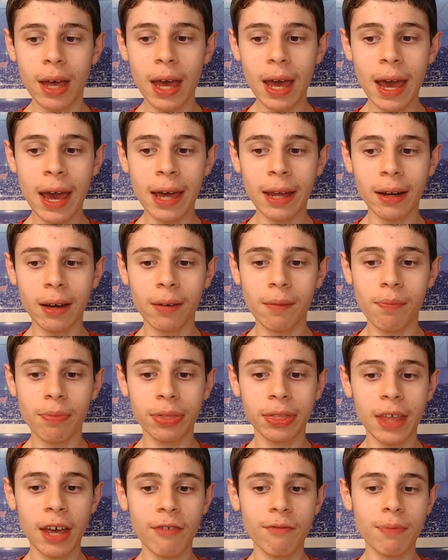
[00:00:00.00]
and
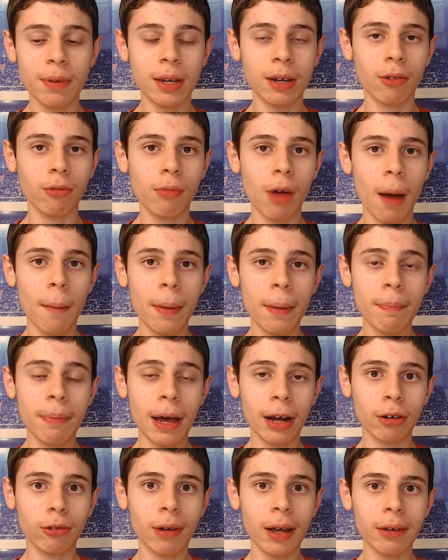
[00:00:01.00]
they've been a bit
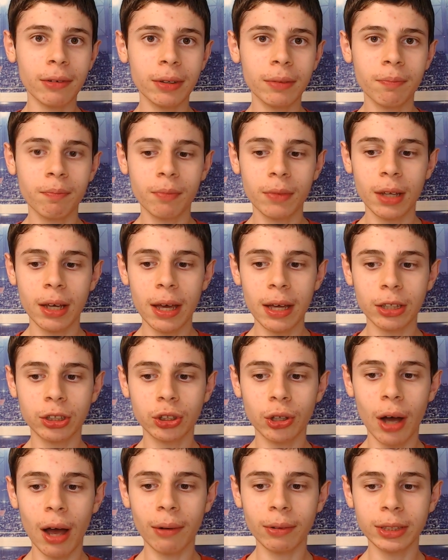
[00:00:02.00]
better lately,
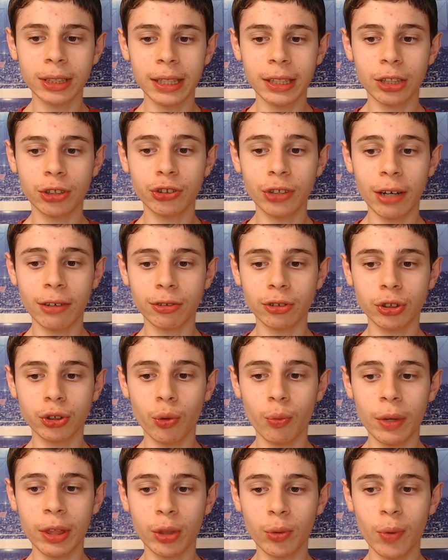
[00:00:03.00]
so I will take the Generals
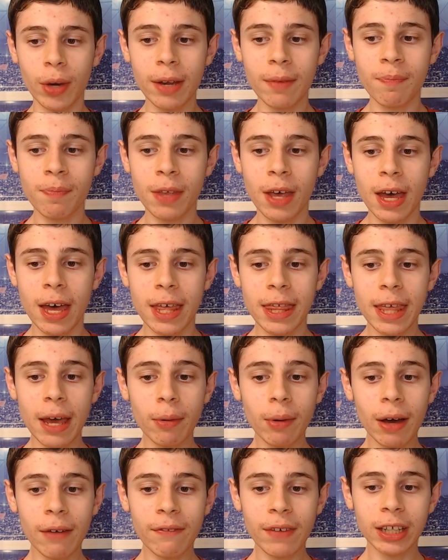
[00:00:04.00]
with the win. They
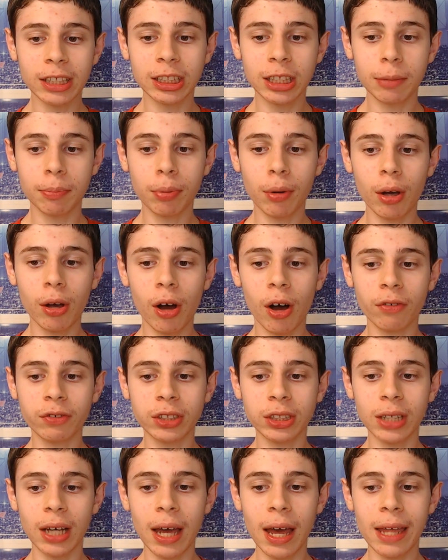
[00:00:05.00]
will advance to the
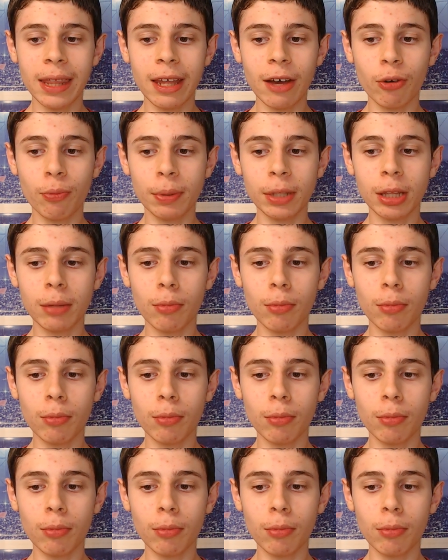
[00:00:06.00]
playoffs, and they will beat the